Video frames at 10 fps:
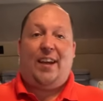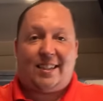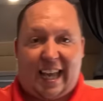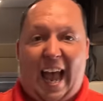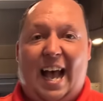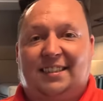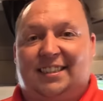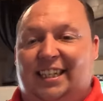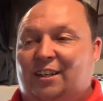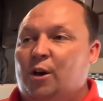
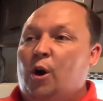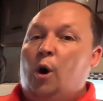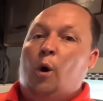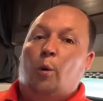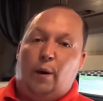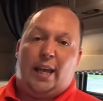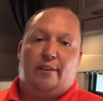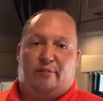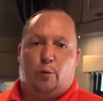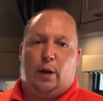fantastic.
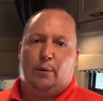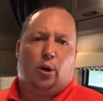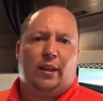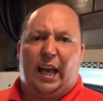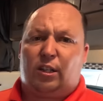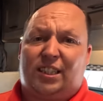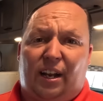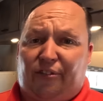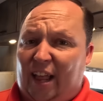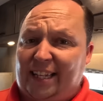We we were on the
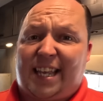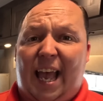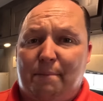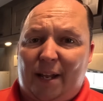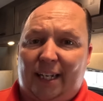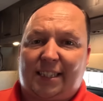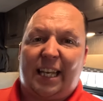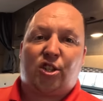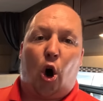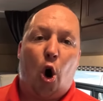outside for like 10 minutes.
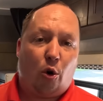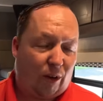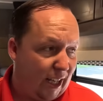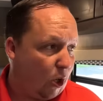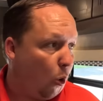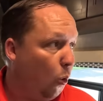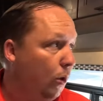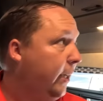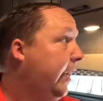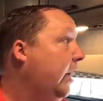It's already
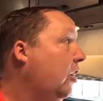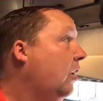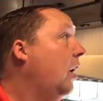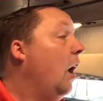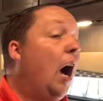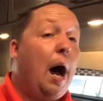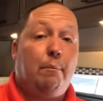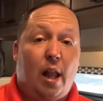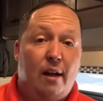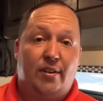cool in here.
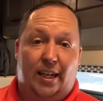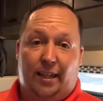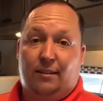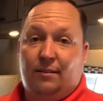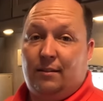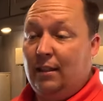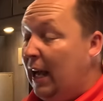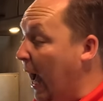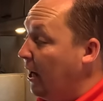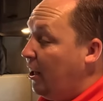I'm loving it.
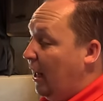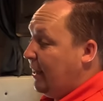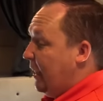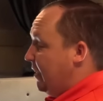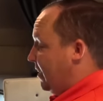How do you like the